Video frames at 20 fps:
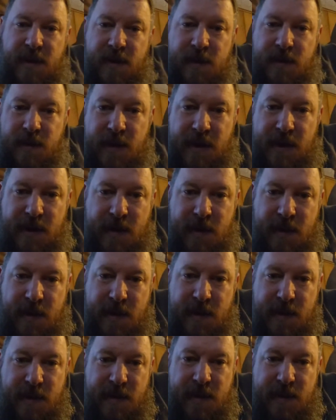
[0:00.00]

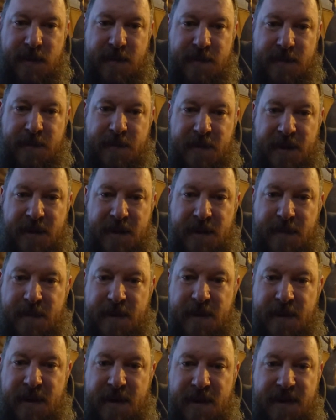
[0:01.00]
how are you? It's
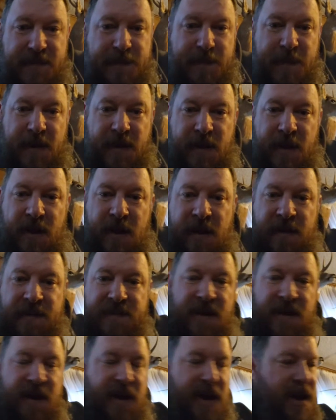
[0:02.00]
been a minute. It's been a
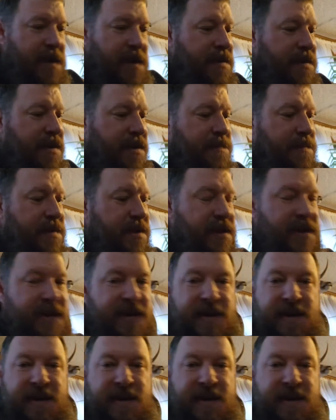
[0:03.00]
long time. I've been,